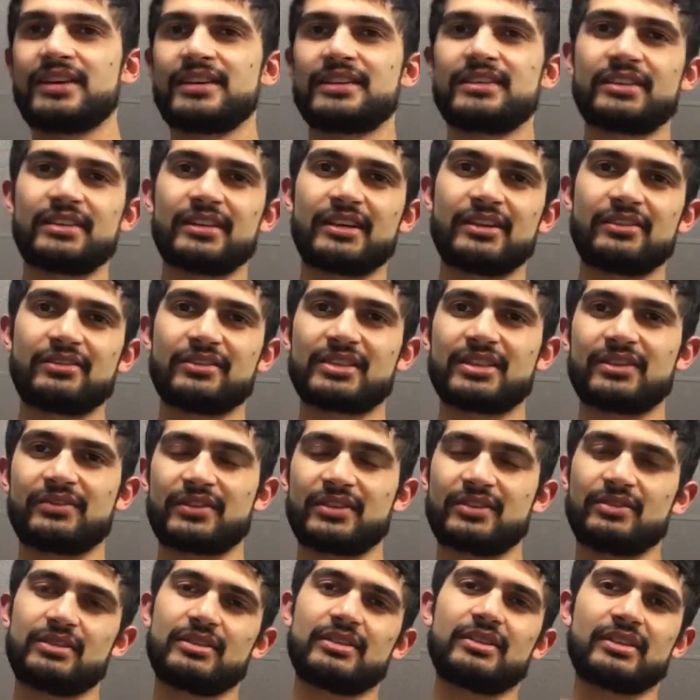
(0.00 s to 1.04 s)
to get yourself
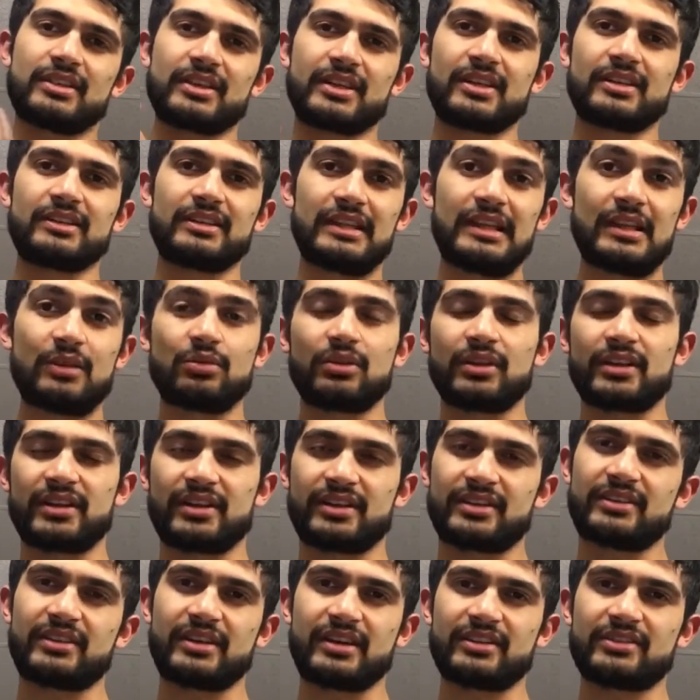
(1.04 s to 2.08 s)
into a, like an equal
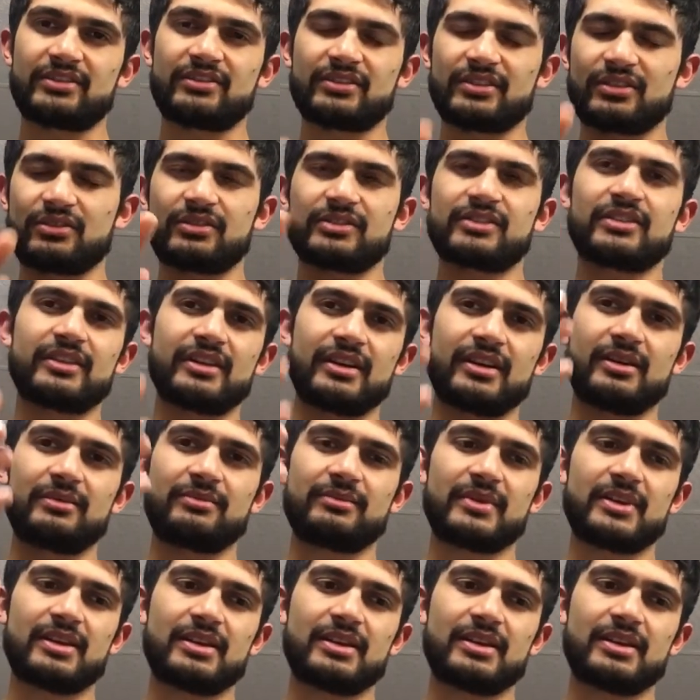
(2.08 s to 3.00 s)
character, I guess, or sorry, a,